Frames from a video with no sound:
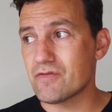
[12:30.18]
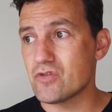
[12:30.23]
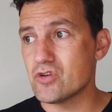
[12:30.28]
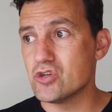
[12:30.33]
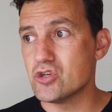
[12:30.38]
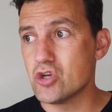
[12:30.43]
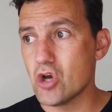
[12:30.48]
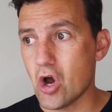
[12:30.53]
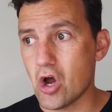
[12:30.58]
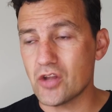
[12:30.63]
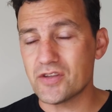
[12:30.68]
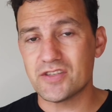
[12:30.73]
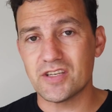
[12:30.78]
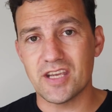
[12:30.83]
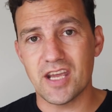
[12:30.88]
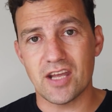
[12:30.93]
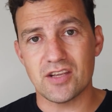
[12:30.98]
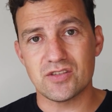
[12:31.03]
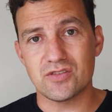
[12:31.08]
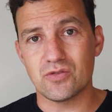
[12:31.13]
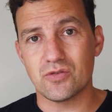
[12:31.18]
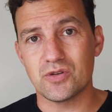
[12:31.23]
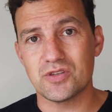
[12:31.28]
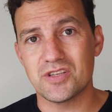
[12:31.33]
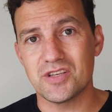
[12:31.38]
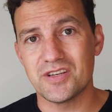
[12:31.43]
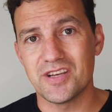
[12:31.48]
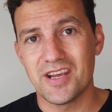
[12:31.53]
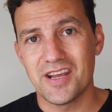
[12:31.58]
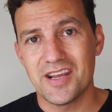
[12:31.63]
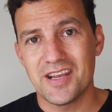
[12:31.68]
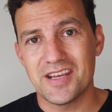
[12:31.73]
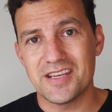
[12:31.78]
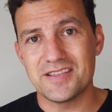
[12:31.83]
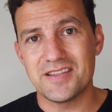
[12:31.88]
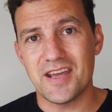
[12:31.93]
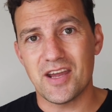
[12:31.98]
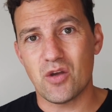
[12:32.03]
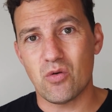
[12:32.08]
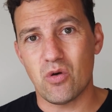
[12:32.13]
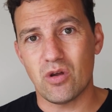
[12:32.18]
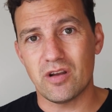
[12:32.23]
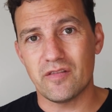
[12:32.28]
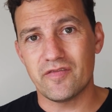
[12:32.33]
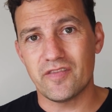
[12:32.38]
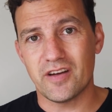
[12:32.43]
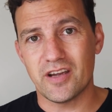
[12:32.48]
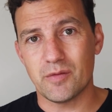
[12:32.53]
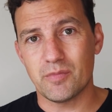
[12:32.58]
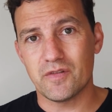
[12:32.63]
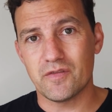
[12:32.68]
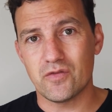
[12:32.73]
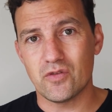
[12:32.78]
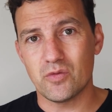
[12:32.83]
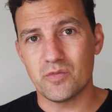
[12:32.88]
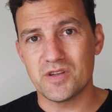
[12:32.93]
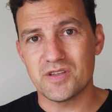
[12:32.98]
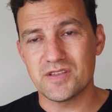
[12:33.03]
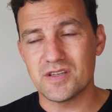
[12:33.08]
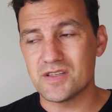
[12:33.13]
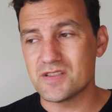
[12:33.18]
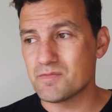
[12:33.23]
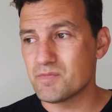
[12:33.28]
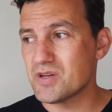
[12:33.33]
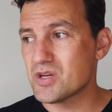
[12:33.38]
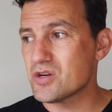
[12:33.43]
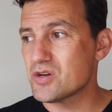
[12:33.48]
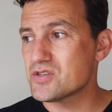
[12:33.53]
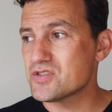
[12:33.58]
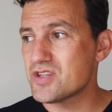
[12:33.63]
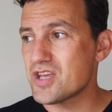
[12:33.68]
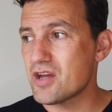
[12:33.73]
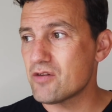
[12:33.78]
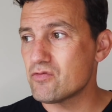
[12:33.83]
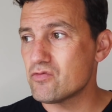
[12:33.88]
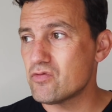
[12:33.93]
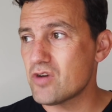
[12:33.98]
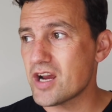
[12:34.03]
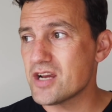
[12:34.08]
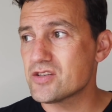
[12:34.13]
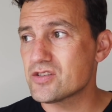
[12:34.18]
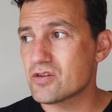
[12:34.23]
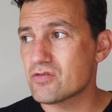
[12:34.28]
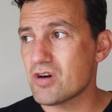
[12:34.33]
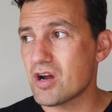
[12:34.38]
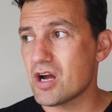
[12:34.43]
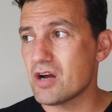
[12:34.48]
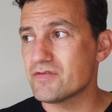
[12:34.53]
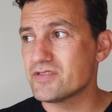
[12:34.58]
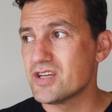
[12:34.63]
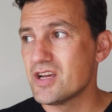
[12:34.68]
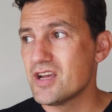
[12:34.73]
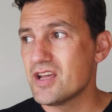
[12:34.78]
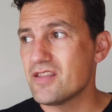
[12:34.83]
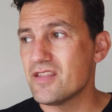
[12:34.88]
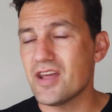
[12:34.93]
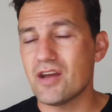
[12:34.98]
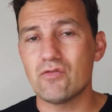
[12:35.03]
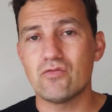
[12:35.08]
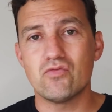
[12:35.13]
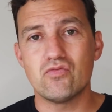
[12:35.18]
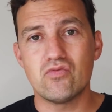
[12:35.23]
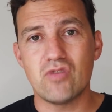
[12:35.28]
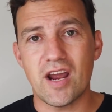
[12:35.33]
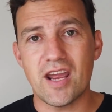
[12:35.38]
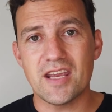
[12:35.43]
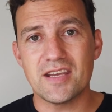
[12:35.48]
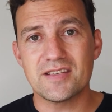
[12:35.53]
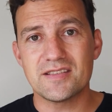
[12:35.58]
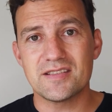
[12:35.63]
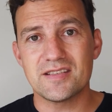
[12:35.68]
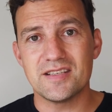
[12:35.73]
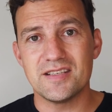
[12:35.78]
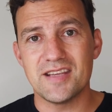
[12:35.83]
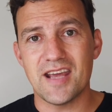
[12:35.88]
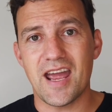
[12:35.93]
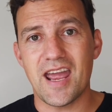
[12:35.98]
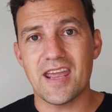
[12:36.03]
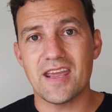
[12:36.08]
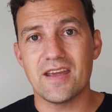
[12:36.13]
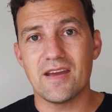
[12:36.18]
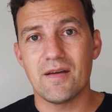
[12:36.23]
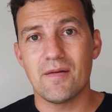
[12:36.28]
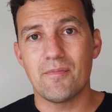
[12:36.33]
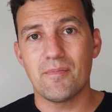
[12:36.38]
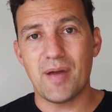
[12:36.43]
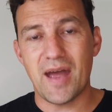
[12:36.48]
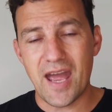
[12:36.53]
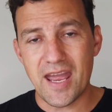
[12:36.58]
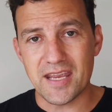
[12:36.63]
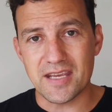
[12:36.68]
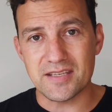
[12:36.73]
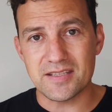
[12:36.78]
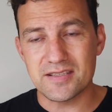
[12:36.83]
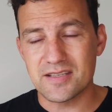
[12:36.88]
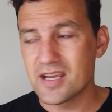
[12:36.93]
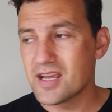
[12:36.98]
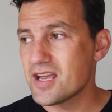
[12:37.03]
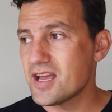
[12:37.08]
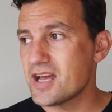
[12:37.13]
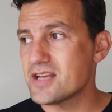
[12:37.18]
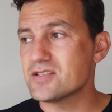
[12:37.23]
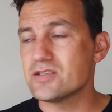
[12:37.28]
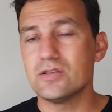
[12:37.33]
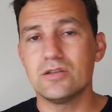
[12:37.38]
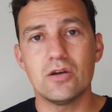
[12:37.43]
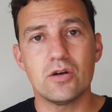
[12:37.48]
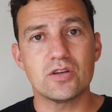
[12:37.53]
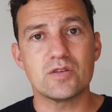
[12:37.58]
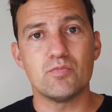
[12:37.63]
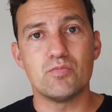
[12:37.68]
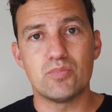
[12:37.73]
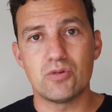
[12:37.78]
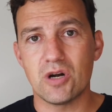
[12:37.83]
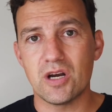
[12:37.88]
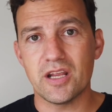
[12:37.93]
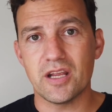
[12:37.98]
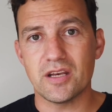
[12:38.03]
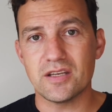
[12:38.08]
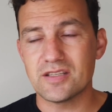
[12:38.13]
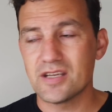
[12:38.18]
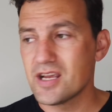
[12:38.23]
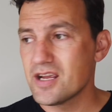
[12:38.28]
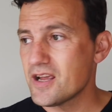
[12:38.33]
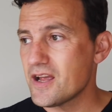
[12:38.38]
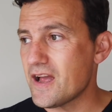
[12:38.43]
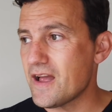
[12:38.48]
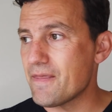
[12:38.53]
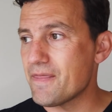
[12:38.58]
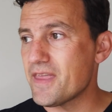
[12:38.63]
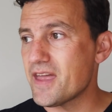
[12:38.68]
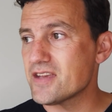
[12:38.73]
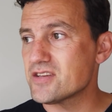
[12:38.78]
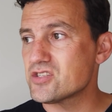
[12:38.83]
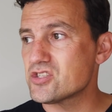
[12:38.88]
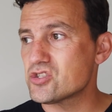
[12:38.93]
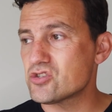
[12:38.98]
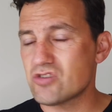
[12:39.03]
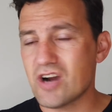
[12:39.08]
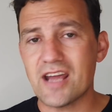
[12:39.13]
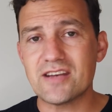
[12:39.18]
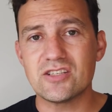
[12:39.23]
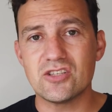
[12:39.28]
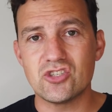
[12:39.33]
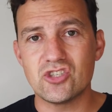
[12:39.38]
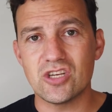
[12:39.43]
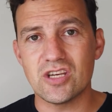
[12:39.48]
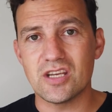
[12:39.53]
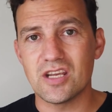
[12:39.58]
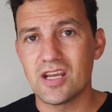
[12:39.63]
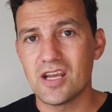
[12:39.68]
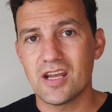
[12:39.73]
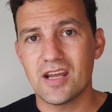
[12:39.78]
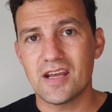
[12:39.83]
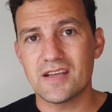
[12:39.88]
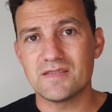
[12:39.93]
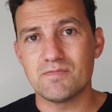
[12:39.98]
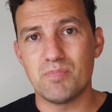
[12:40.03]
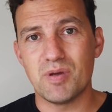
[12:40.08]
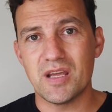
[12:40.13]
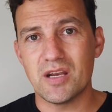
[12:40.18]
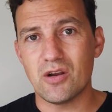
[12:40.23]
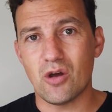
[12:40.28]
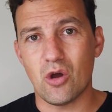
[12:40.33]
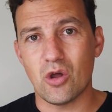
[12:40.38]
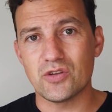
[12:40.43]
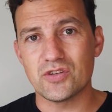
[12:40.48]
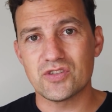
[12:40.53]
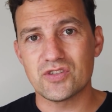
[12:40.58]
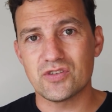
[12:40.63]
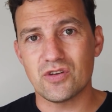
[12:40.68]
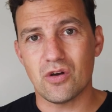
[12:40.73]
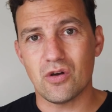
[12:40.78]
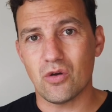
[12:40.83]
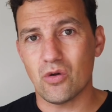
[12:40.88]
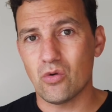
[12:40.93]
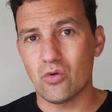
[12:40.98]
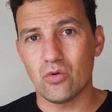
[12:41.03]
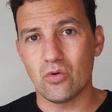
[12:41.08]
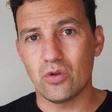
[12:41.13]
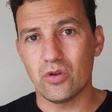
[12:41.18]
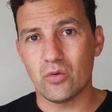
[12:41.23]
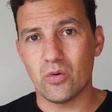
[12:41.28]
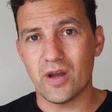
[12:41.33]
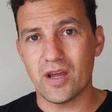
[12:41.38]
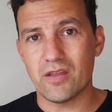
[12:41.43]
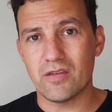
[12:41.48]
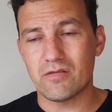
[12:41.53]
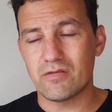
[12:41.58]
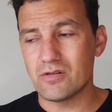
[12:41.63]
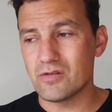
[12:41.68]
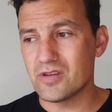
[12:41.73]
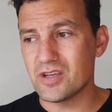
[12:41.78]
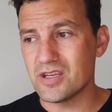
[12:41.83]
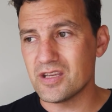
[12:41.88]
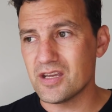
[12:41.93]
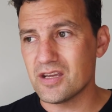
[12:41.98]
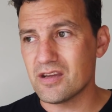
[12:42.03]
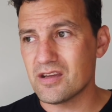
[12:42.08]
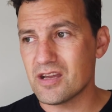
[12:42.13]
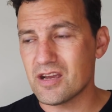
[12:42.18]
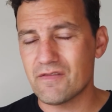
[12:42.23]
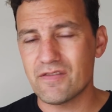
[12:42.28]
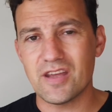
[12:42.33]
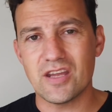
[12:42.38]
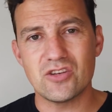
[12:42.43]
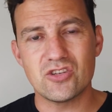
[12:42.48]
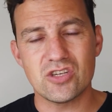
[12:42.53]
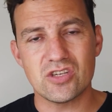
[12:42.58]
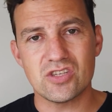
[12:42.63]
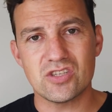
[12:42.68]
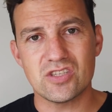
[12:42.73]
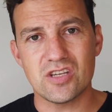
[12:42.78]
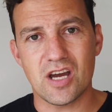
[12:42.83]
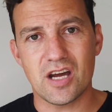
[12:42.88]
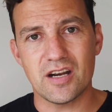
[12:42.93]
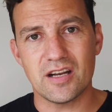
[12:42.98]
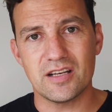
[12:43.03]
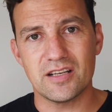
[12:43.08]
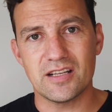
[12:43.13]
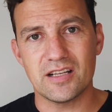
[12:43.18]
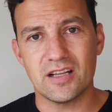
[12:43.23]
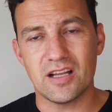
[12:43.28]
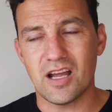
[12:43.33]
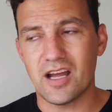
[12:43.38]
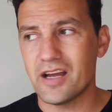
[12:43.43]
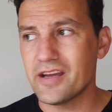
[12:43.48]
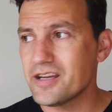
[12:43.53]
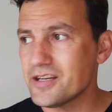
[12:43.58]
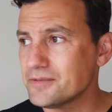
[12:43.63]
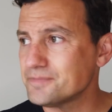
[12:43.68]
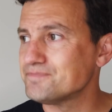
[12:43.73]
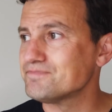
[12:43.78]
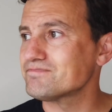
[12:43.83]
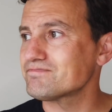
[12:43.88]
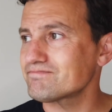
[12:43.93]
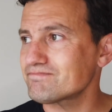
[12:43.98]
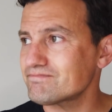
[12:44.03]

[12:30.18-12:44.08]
have got to get sorted is their qualifying performances, because their racecraft, their race day pace has looked brilliant and their strategy has been on song all the way through the year. If they just started a little higher,